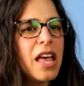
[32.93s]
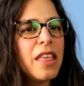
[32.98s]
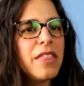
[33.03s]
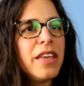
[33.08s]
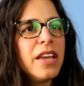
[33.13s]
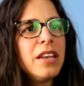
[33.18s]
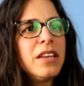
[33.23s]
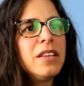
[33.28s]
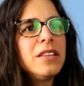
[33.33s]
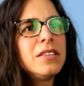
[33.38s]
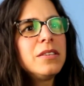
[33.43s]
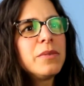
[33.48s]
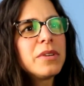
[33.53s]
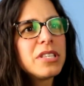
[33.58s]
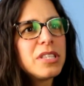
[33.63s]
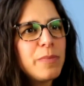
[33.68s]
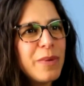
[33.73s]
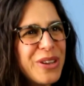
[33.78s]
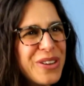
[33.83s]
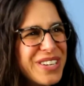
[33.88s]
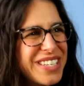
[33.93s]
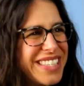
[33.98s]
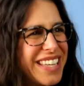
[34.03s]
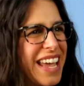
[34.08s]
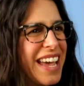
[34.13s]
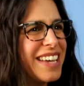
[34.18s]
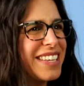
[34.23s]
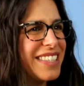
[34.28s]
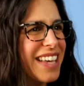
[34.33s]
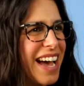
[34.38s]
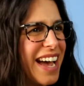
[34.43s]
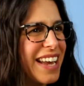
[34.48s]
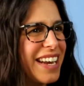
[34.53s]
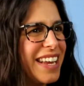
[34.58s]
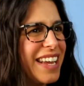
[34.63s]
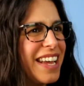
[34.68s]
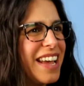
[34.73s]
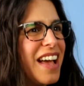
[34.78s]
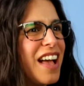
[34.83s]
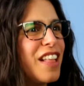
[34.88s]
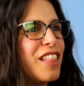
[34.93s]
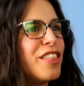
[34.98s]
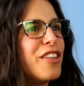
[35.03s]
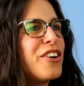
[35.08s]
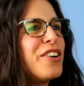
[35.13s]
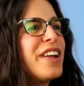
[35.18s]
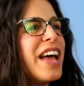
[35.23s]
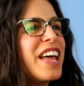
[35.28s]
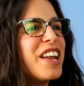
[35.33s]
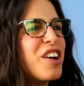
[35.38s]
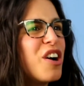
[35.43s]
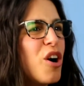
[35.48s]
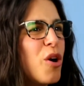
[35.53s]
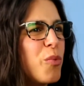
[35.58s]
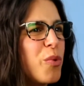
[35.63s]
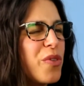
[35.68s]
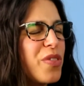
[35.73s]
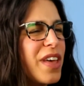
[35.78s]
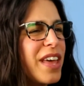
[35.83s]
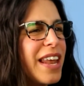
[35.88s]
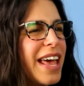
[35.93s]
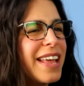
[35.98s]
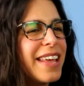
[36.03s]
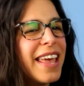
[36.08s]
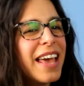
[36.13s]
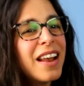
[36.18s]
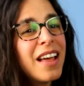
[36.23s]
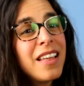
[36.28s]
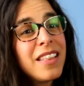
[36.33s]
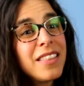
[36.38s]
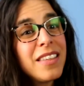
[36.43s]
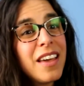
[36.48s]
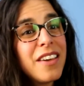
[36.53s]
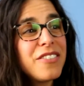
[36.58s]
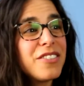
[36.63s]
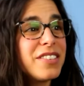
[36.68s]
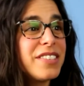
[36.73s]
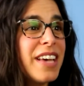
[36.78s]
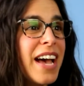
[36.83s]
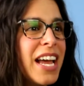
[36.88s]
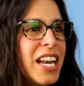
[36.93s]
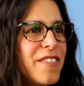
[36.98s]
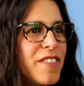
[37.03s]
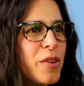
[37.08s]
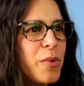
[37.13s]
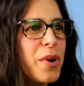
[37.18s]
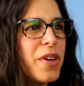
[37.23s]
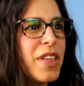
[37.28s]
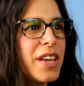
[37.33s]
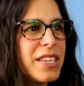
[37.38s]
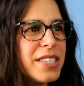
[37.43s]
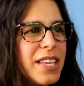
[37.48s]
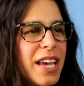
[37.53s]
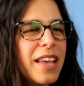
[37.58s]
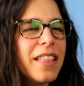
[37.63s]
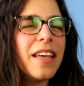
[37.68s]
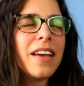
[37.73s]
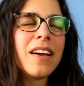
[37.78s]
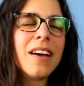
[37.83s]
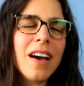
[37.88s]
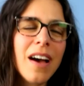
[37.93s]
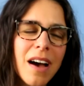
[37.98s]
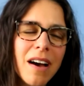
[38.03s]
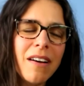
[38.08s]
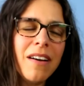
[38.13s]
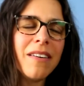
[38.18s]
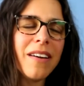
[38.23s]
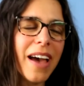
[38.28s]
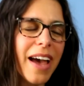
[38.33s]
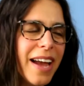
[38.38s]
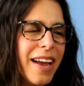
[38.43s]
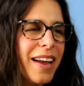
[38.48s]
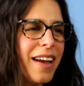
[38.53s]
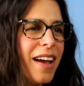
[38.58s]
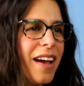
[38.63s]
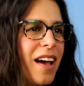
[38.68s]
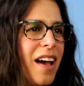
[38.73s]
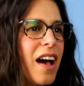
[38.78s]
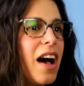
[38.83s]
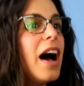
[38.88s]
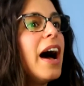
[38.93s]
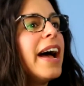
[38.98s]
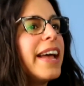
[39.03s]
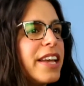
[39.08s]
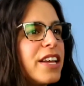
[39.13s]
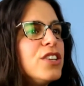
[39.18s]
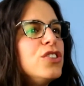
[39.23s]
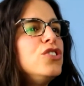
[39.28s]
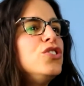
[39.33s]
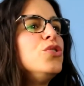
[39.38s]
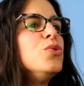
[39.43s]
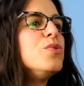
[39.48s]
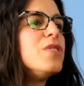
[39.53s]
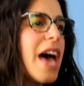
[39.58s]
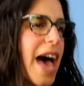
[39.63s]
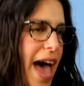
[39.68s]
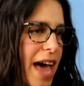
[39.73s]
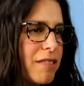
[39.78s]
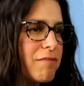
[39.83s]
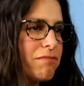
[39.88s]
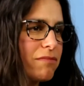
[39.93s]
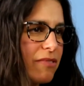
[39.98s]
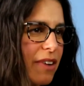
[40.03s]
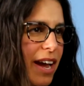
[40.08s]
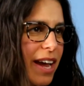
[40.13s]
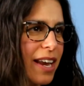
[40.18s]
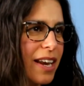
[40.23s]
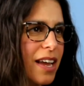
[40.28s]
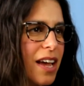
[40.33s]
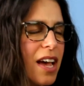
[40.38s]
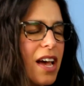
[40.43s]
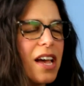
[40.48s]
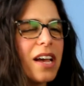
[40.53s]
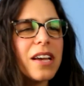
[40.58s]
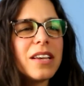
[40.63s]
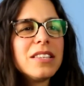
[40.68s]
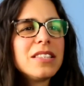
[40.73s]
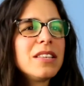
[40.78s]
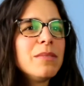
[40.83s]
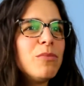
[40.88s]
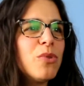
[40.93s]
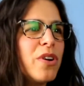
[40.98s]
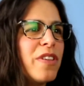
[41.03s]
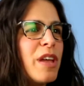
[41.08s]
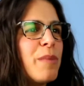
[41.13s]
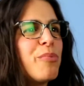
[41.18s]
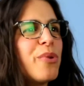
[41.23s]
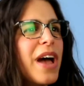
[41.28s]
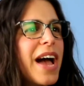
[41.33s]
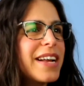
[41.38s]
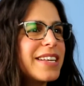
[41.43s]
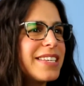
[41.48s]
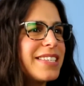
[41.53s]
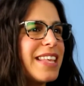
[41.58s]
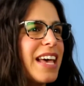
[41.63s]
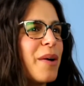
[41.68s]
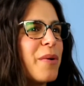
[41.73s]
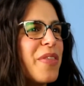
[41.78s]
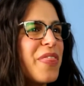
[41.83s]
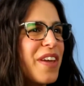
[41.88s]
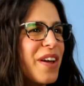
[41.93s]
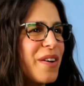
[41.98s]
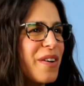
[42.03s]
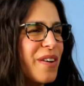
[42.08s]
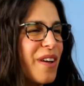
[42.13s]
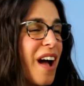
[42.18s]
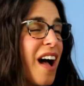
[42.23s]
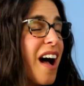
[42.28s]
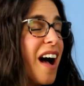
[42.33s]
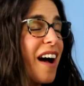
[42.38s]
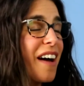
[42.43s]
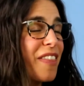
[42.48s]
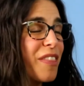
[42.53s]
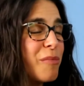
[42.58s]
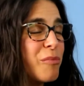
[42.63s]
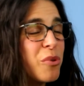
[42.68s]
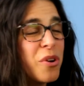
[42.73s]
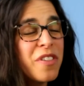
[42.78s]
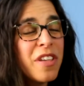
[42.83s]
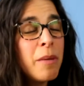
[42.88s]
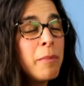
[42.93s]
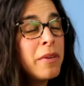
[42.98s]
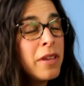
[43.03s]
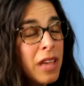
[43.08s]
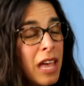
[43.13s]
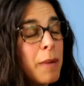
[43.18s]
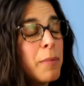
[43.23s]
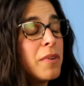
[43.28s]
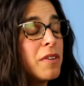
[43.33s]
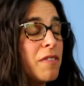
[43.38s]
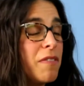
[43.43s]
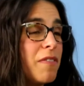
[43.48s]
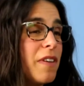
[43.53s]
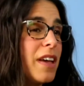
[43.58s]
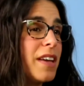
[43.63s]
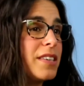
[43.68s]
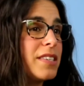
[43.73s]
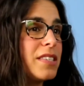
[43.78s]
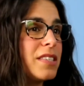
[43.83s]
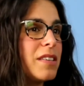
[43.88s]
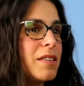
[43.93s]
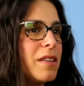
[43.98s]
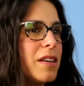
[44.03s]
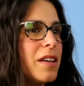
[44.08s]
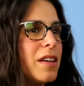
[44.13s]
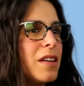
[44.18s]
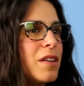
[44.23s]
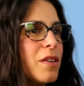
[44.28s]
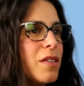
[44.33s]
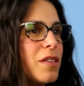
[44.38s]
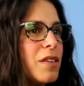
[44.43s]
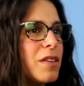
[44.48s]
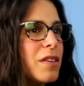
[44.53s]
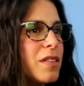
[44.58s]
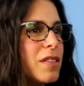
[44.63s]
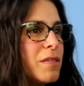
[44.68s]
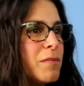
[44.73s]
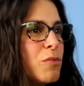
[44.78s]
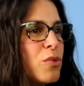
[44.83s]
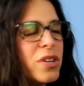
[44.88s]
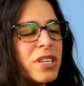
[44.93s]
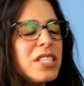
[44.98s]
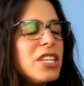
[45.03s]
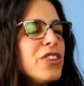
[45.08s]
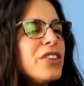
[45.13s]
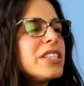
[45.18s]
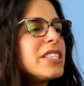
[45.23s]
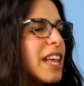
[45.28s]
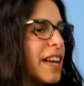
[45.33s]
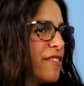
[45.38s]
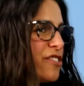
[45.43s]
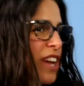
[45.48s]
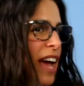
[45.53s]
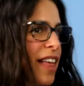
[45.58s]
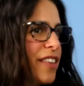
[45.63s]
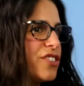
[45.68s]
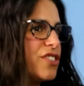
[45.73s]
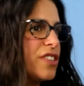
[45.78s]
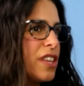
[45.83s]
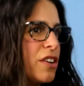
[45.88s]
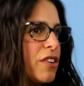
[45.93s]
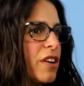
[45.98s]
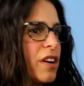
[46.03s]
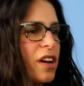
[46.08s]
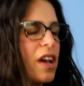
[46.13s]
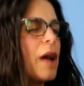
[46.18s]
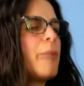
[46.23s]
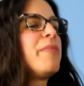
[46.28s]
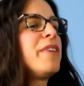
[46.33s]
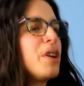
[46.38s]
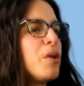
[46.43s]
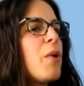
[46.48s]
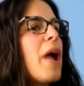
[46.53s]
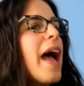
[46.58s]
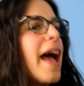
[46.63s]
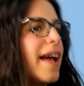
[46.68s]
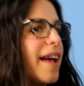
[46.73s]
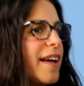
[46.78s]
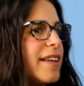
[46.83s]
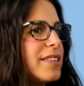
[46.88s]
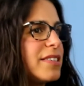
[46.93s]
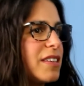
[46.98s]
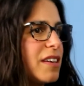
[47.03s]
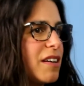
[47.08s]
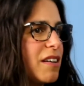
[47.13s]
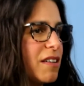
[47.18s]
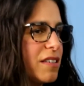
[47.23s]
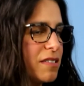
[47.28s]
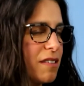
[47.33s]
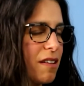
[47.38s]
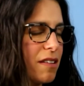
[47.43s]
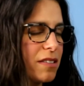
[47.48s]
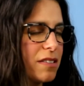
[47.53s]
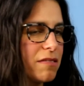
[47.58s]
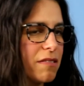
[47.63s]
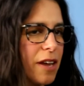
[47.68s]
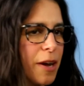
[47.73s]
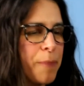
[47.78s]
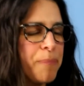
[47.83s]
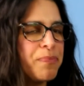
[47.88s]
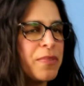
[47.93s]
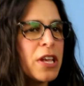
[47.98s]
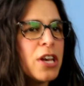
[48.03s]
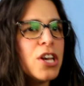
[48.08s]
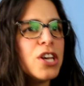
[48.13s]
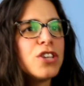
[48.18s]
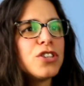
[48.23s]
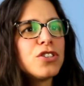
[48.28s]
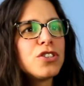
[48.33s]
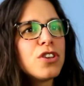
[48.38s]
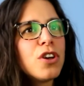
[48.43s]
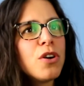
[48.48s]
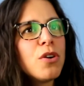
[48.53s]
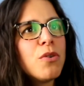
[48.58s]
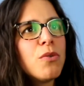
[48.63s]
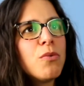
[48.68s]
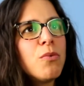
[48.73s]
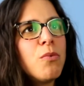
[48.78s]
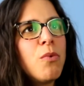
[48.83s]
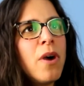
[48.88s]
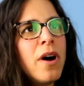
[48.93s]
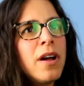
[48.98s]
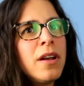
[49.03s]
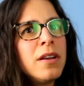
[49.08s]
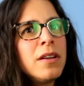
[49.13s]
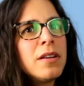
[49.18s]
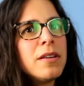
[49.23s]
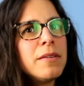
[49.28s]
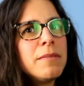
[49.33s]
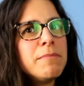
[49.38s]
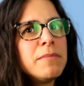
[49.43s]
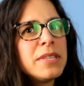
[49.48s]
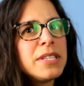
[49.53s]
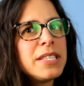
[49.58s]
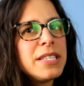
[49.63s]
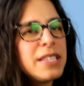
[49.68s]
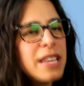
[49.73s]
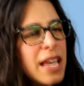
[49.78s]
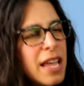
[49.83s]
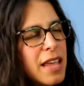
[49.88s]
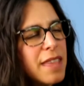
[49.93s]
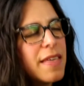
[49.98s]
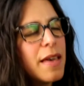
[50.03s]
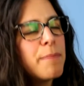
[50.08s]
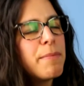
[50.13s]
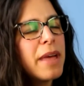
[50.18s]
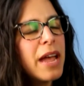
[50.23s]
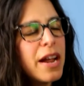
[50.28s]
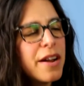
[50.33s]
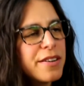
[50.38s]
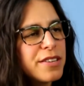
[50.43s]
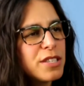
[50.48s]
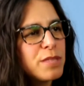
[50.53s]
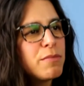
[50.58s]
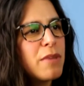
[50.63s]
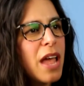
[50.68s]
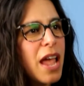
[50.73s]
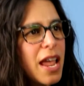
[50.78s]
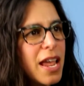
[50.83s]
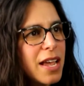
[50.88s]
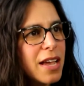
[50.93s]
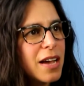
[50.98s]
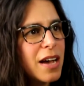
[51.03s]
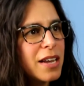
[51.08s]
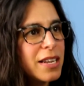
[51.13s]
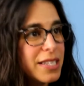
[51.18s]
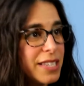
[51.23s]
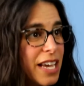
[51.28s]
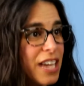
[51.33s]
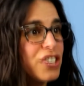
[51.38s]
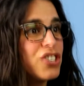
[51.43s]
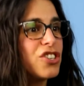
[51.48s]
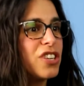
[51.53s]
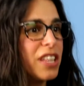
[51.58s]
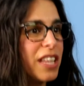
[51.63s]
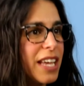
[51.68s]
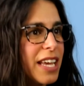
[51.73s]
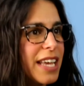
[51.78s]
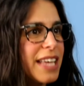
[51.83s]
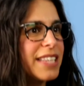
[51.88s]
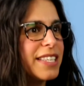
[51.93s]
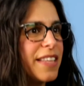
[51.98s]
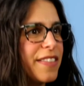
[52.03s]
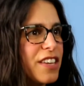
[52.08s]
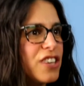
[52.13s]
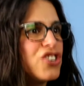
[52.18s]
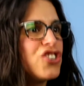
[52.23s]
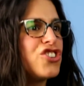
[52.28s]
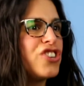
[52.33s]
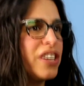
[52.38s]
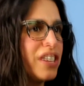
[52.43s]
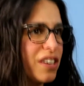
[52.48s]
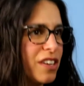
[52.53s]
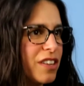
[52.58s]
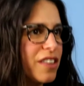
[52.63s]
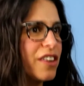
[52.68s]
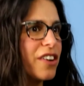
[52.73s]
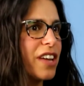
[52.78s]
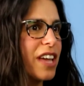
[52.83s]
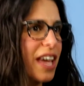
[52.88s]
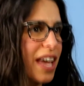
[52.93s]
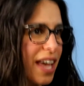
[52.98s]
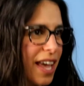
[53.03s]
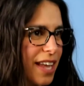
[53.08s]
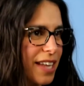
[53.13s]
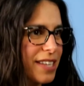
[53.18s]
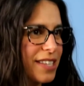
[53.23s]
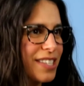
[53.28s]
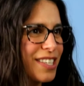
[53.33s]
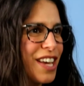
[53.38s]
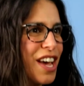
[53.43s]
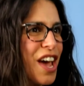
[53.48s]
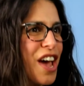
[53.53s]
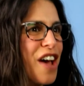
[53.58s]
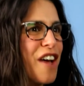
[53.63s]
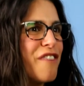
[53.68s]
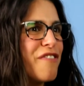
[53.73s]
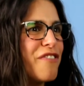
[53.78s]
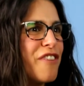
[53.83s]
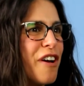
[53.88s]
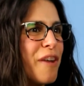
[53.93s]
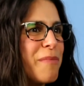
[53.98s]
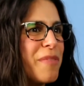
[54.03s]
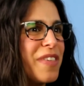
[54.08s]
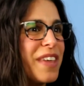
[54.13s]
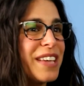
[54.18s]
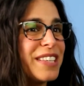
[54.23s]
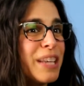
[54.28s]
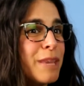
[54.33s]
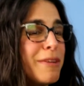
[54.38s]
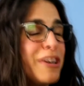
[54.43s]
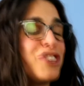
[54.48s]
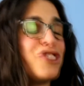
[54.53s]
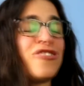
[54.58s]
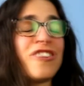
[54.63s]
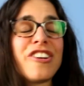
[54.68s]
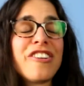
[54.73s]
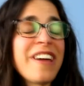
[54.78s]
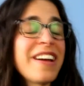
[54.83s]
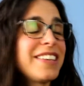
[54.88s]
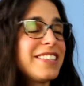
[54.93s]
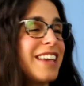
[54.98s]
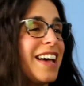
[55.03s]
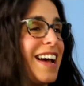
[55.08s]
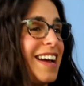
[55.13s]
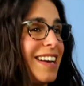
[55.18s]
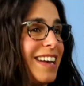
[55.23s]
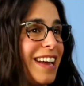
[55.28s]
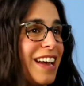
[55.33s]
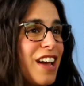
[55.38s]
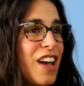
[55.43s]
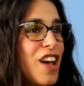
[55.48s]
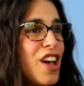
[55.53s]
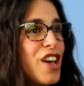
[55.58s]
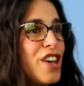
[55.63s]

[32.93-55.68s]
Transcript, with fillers: They need to experience the anxiety, learn how to cope with it, and get on the other side of it where they say, like, oh, okay, I can do that, right? Because the more they practice that when they're young, the more they'll be able to face the, you know, the, the more serious life challenges that are going to come their way as they're adults, right? So one mistake that parents make unintentionally is that they shield their kids from things that might trigger anxiety.